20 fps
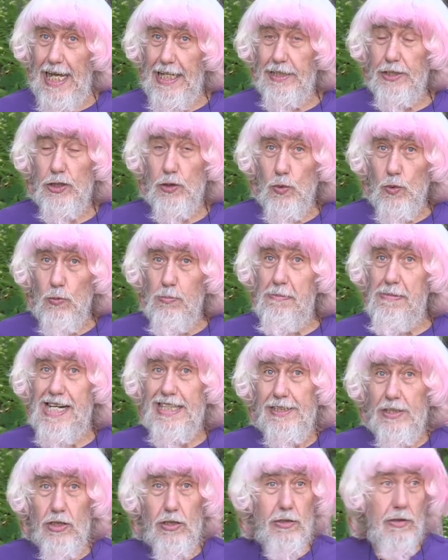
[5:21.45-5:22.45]
And you
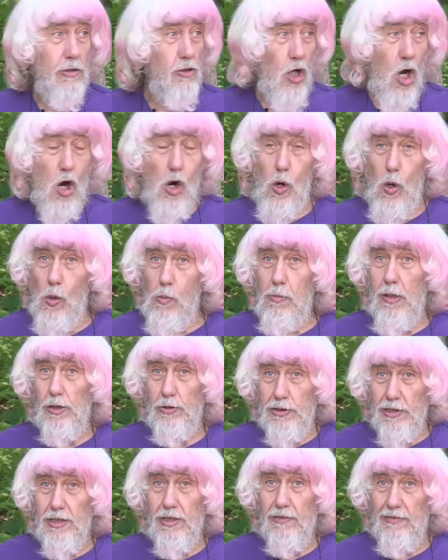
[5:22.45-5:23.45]
must know,
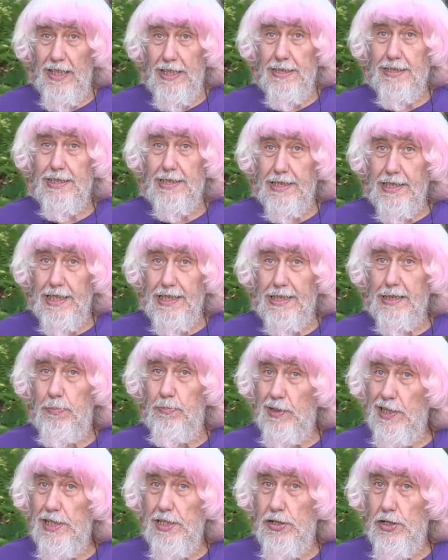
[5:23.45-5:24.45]
most of us, the
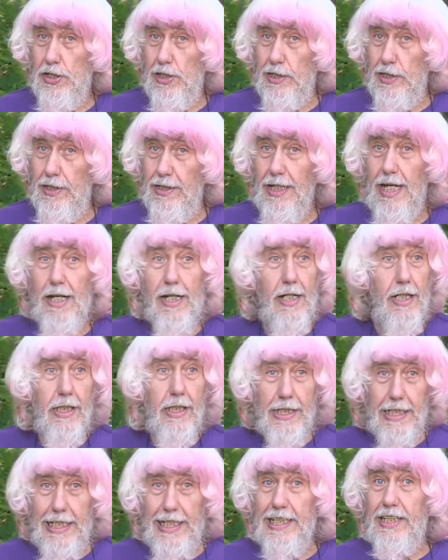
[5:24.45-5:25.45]
expression
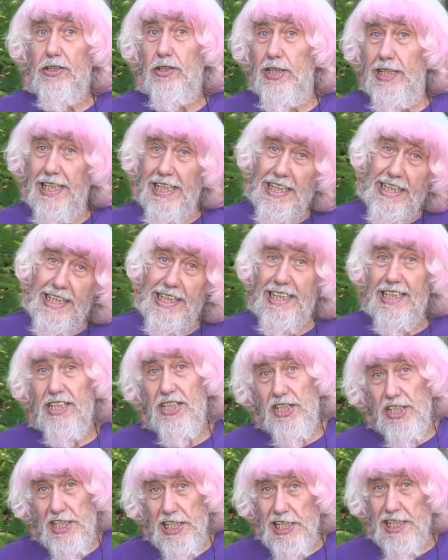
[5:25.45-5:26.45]
it, he,
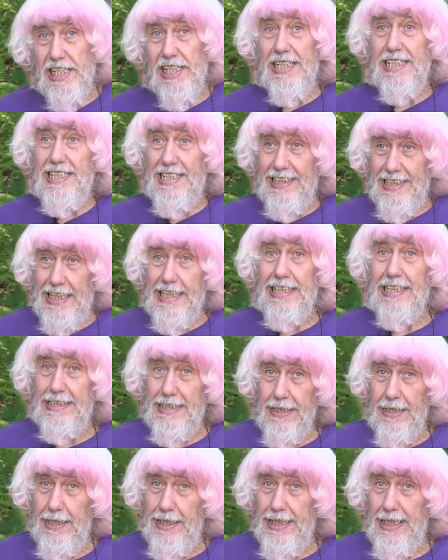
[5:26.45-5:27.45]
she
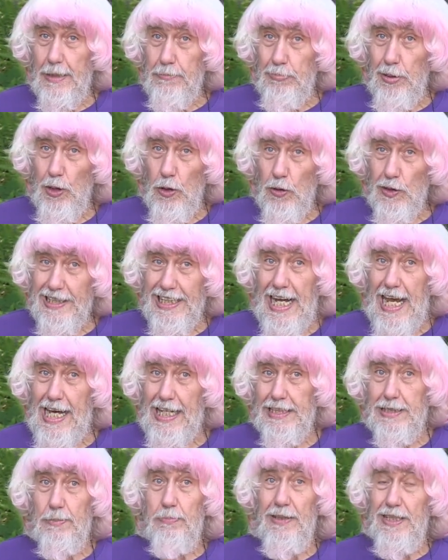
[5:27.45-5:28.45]
stinks like a polecat.